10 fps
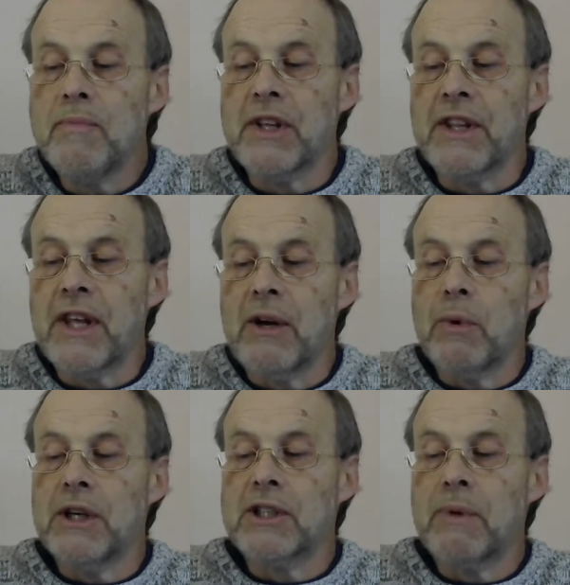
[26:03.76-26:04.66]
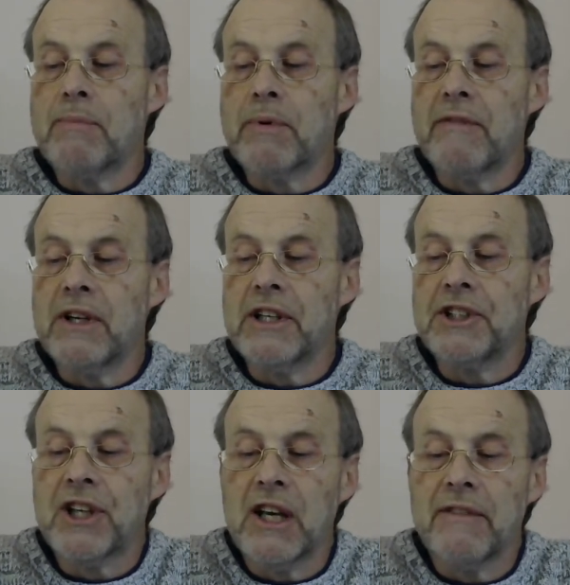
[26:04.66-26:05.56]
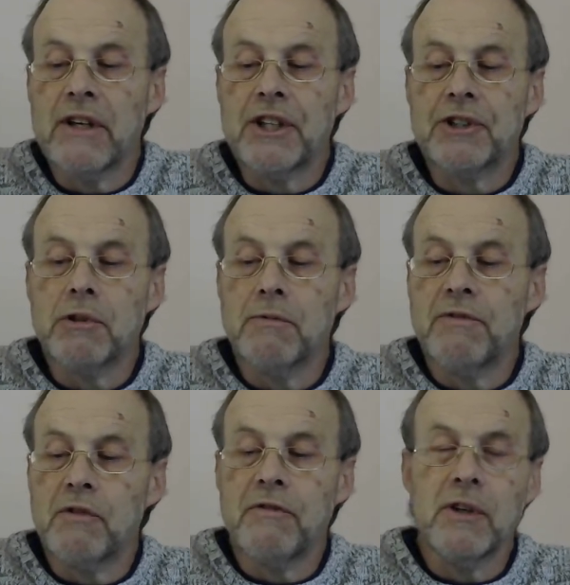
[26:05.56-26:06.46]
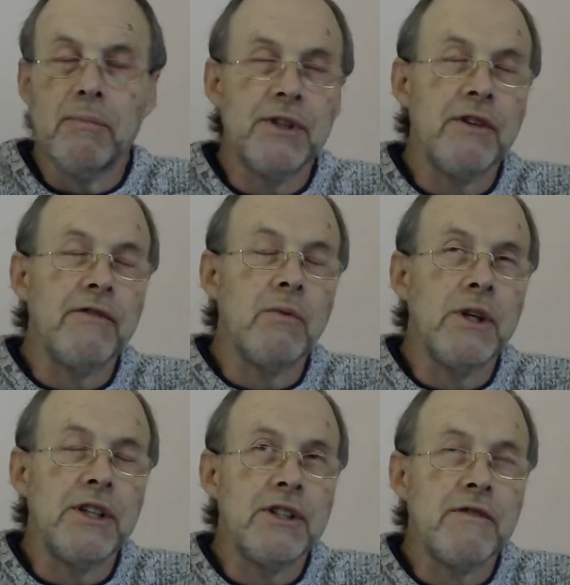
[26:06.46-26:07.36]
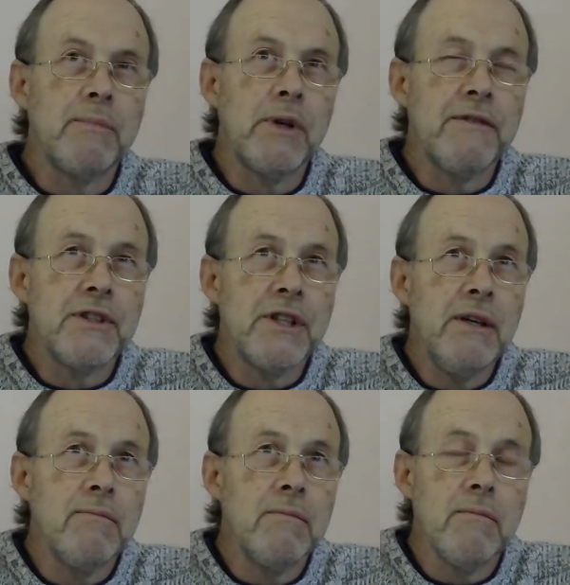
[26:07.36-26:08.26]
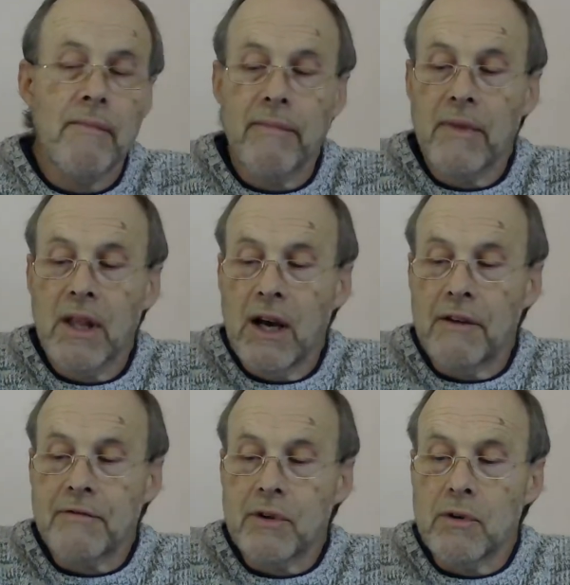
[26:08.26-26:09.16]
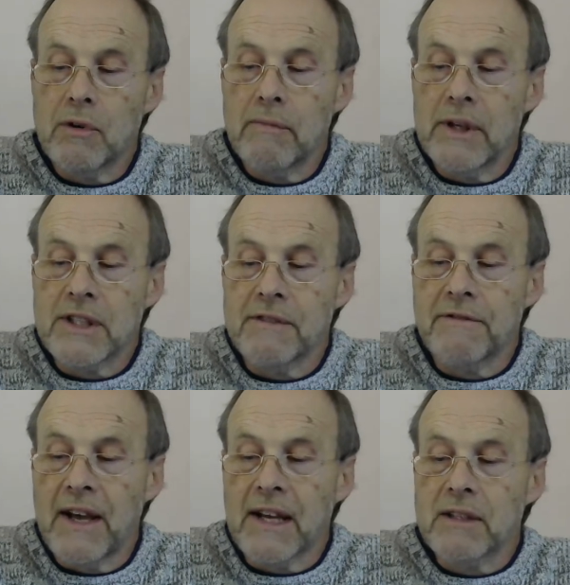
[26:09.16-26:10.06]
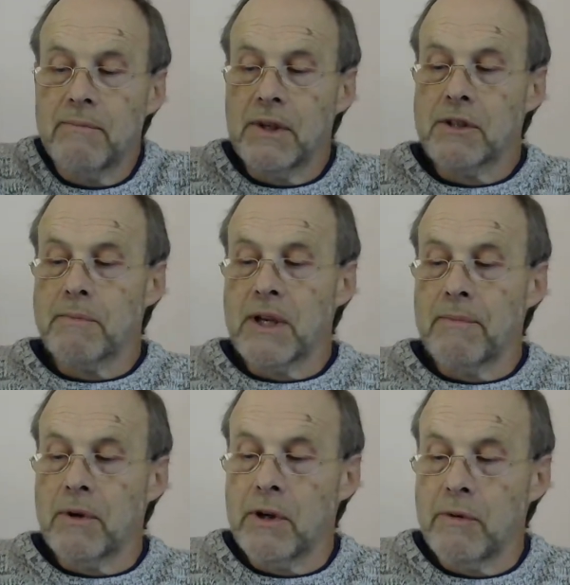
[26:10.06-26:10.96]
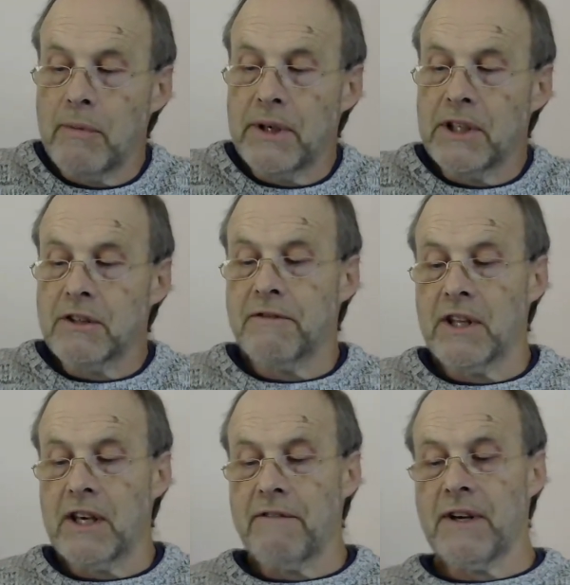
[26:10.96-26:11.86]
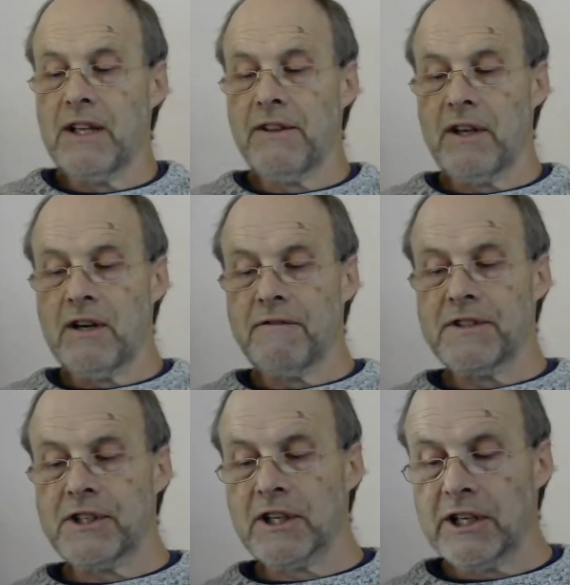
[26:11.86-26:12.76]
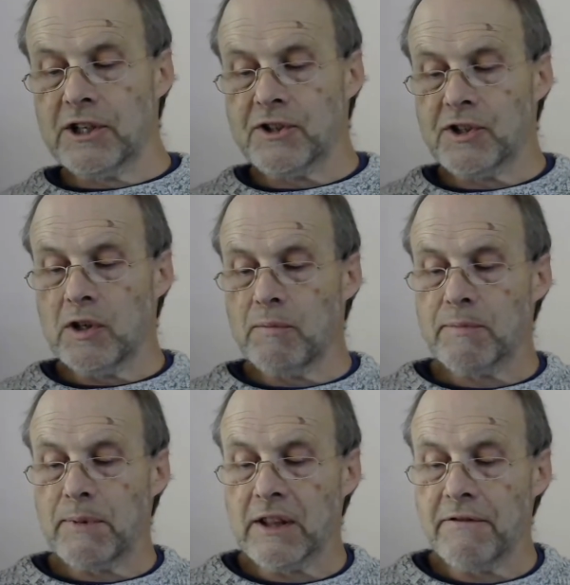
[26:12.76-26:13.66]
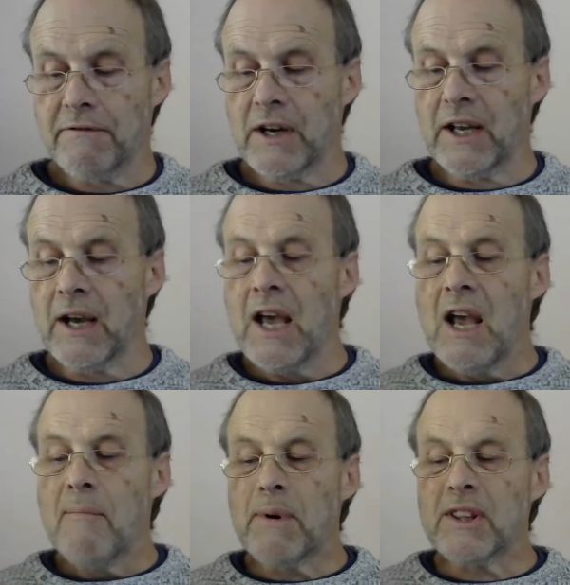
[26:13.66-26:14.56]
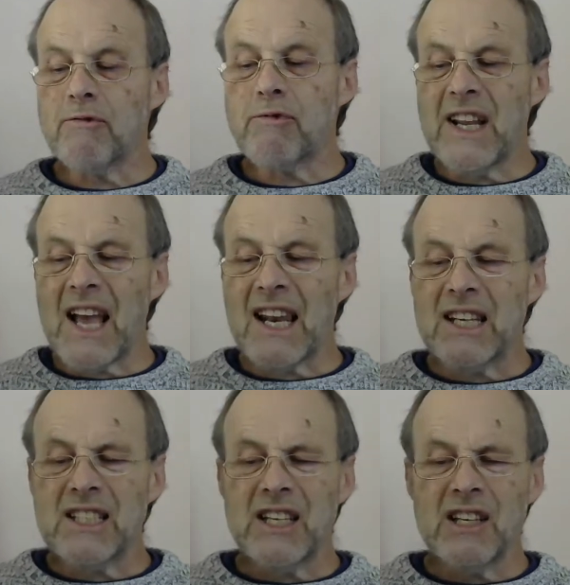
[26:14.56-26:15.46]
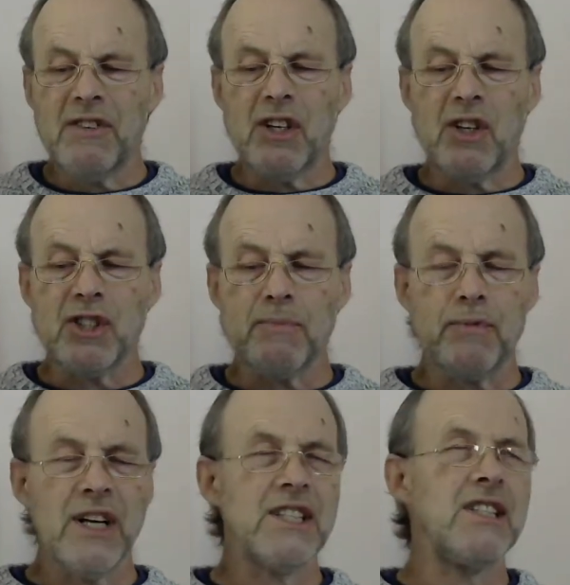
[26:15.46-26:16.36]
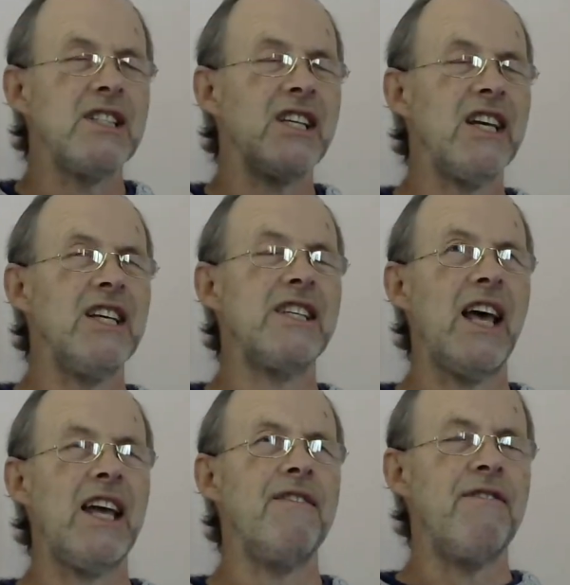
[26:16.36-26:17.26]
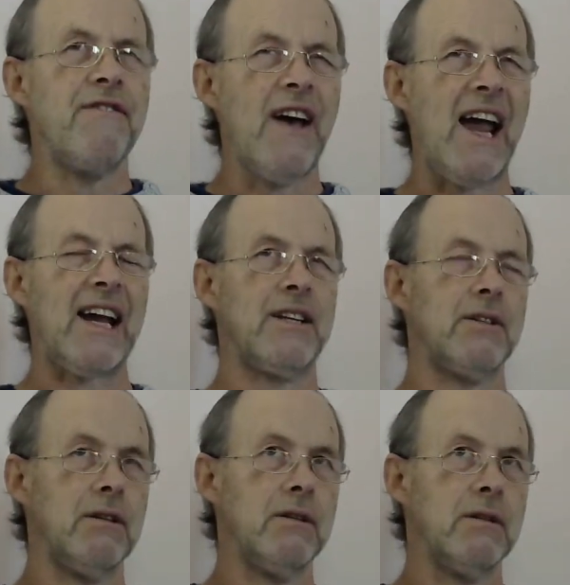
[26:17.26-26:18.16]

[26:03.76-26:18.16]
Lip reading: that they were to be privileged to have a literal fulfillment of the words of the prophecy. After all, it's a fact, most people who are burned for their faith are physically consumed by the fire. But the reality of God's presence is a fact.